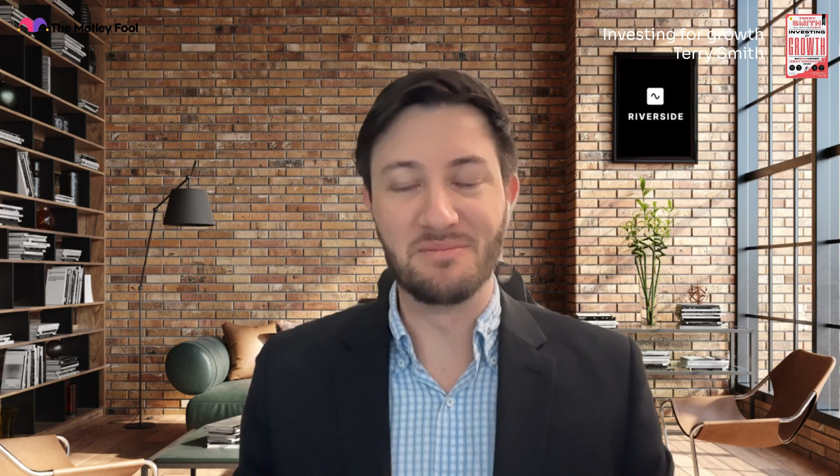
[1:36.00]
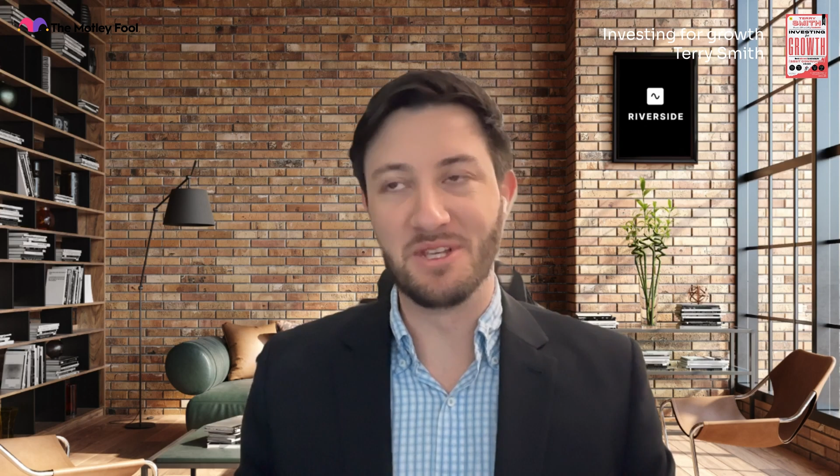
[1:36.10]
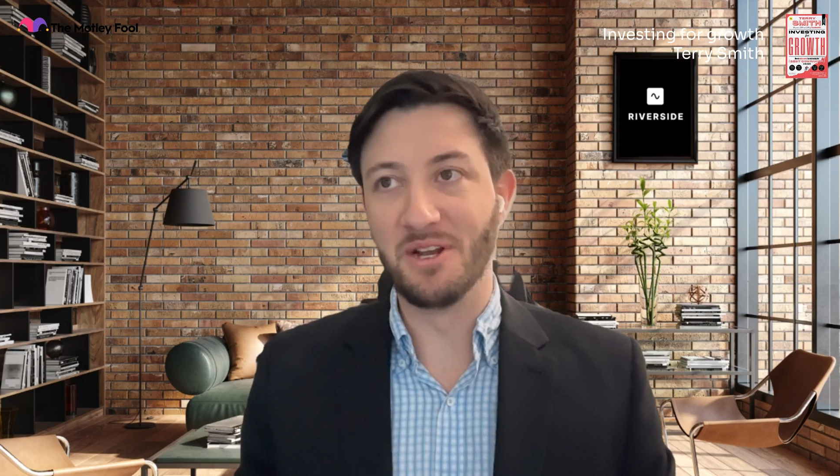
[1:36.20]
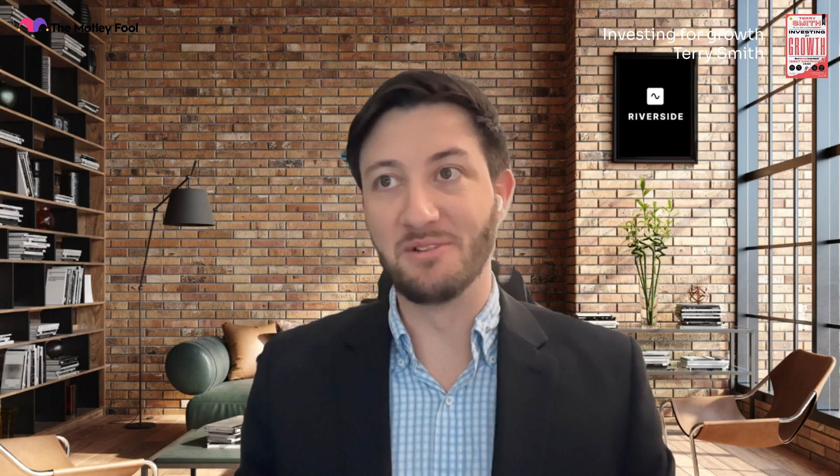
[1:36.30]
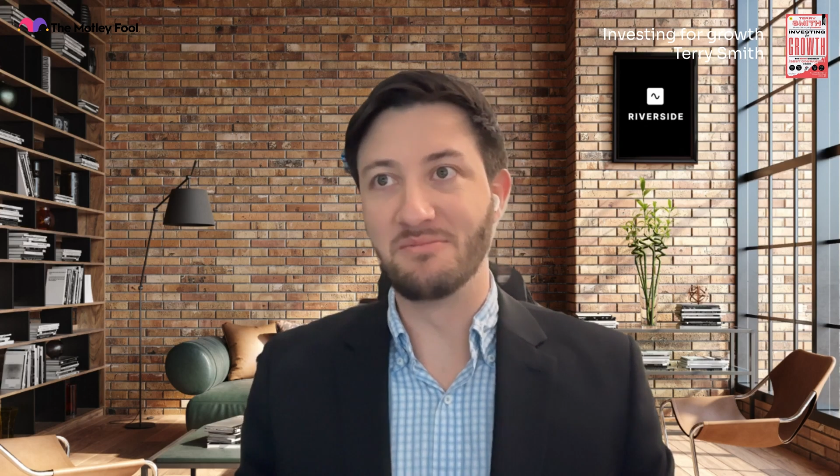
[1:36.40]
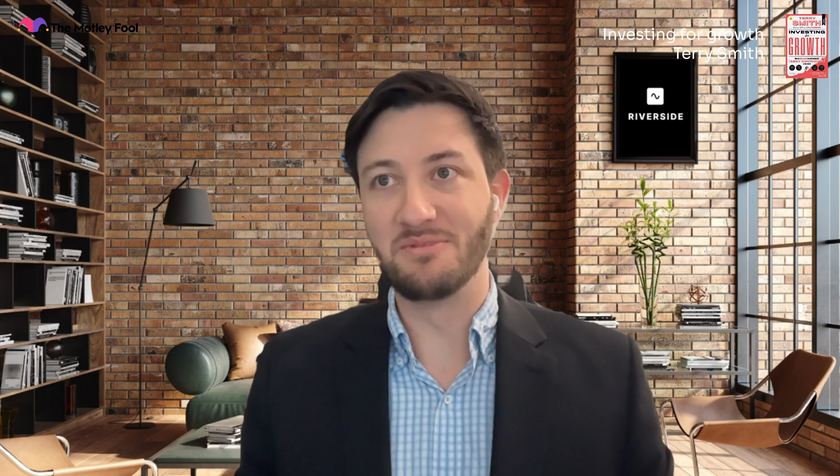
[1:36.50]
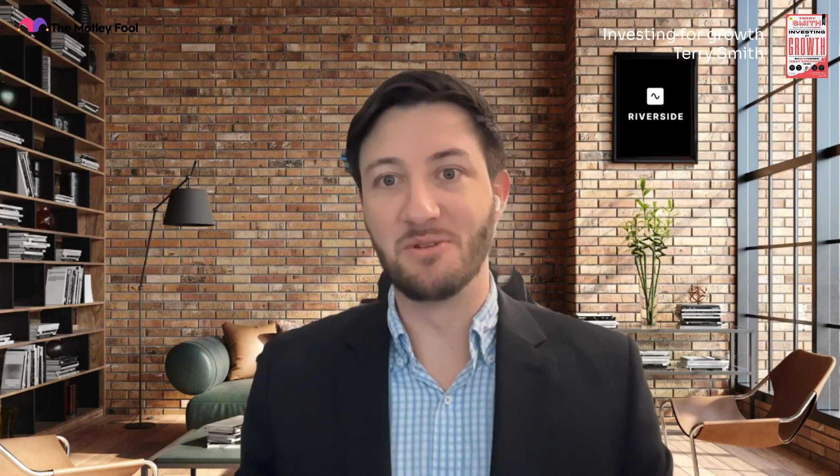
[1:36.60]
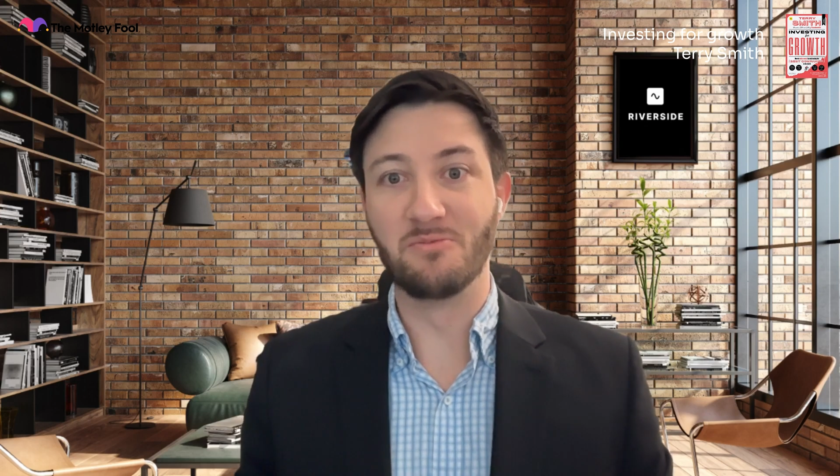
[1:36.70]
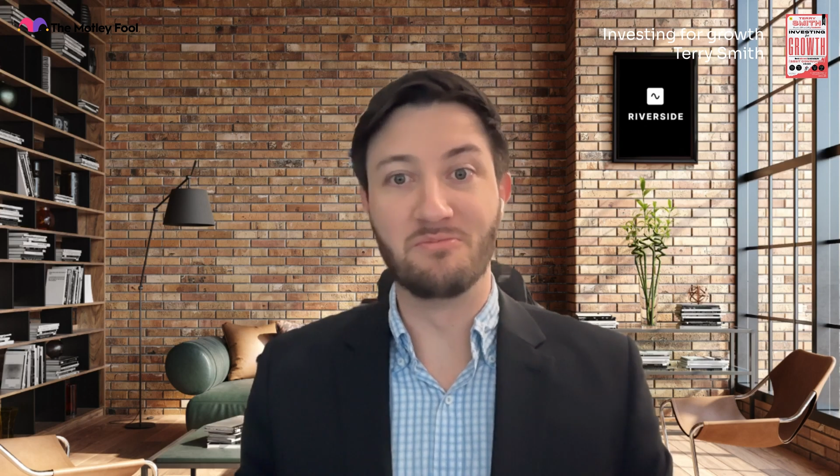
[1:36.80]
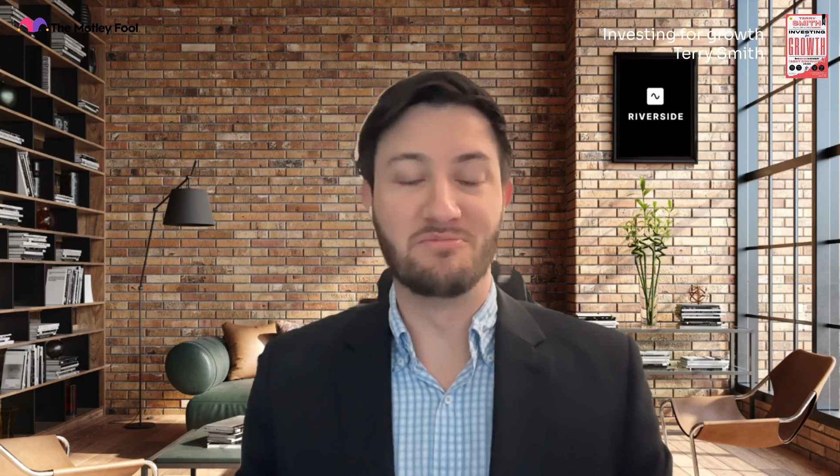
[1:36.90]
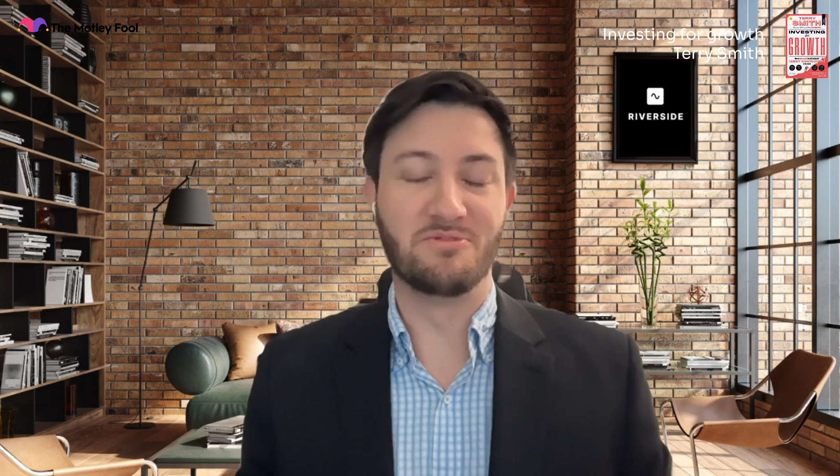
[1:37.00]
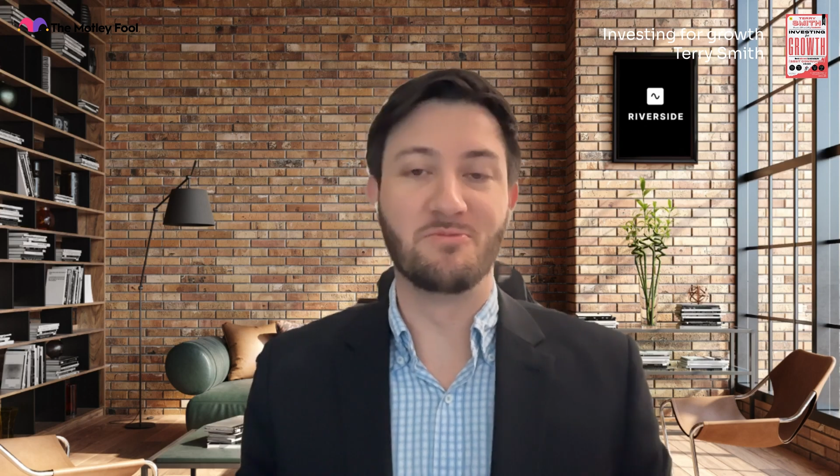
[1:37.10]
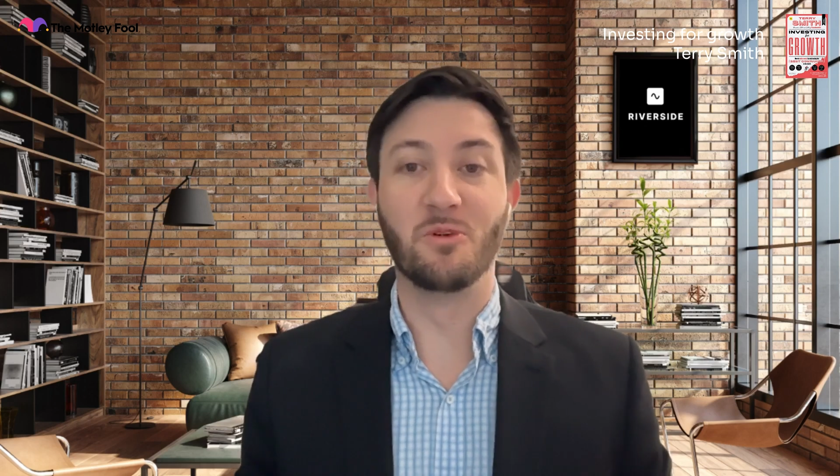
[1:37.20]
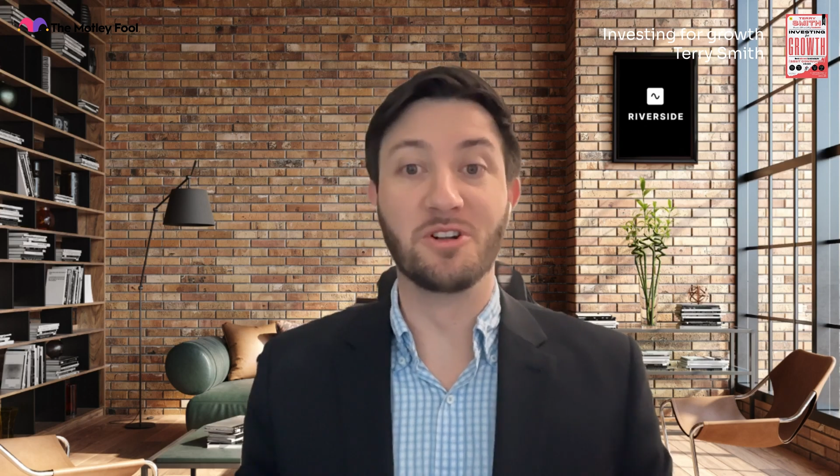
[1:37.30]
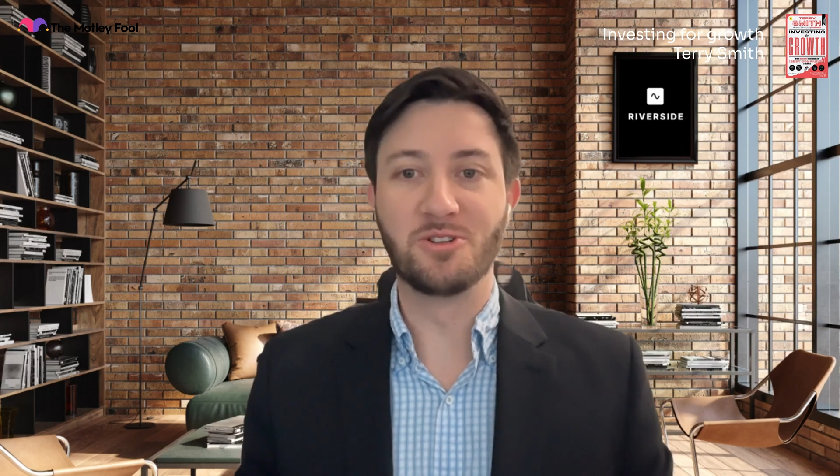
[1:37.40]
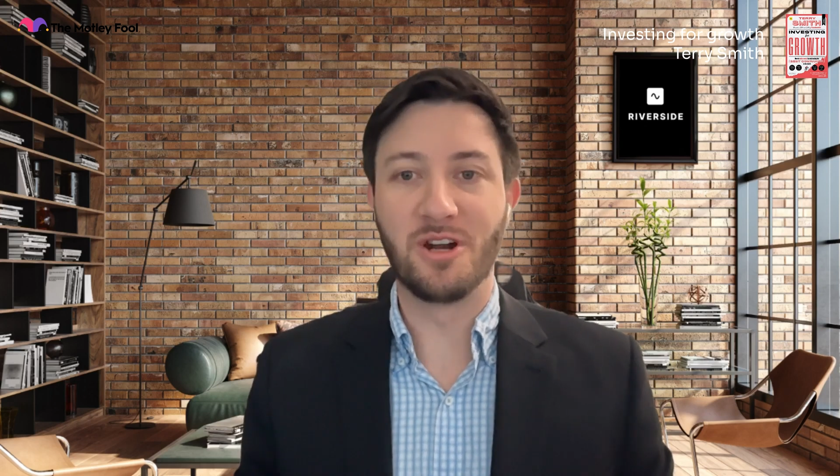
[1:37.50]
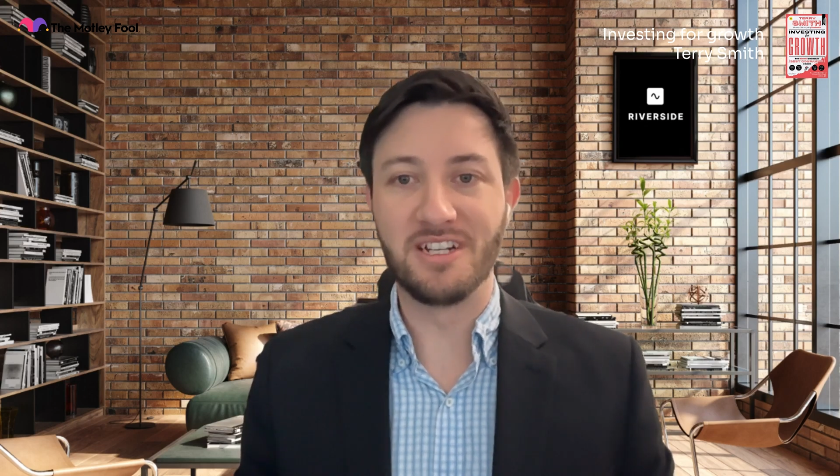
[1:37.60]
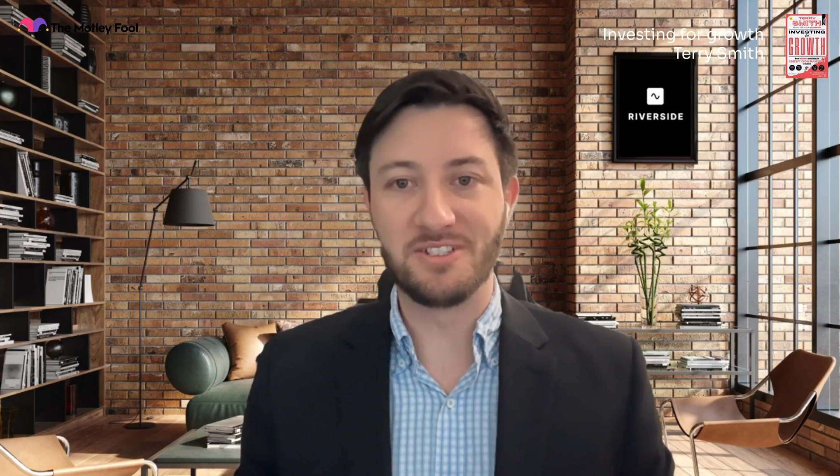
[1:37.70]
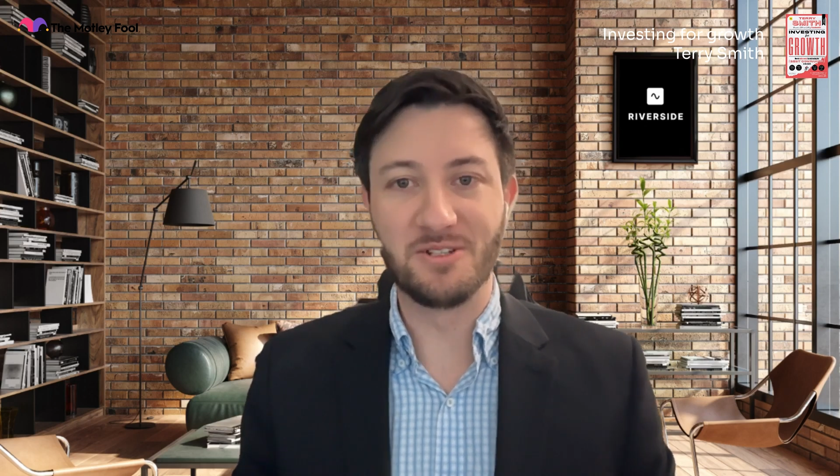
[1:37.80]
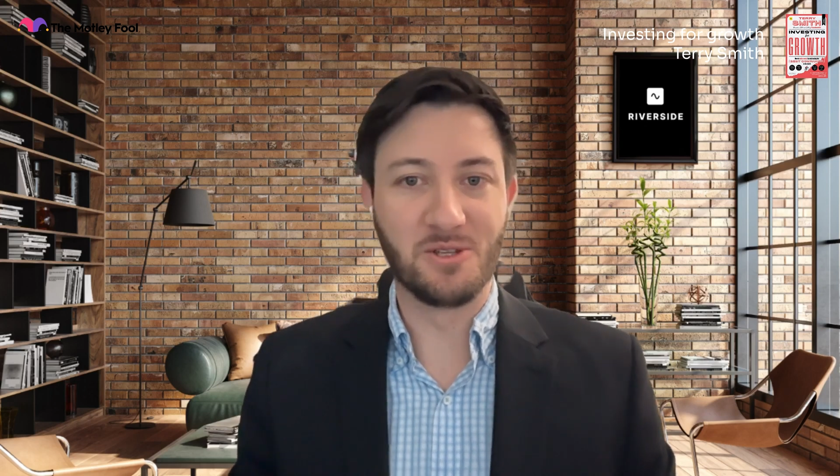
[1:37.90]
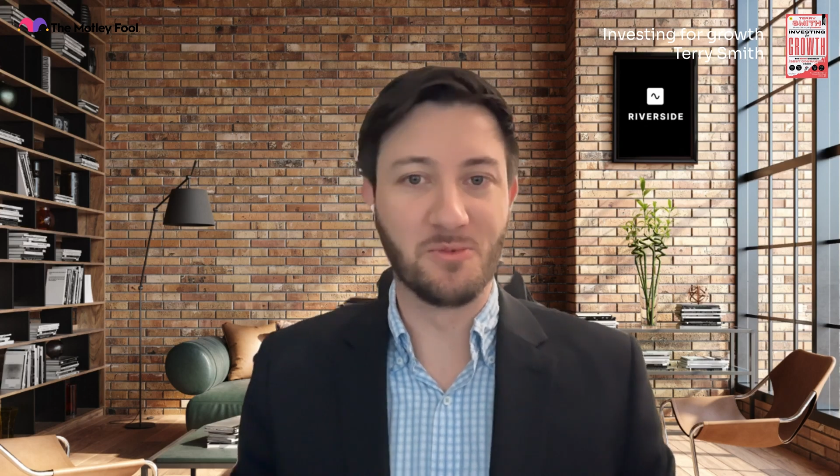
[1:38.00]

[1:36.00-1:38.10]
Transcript: you wouldn't trust it,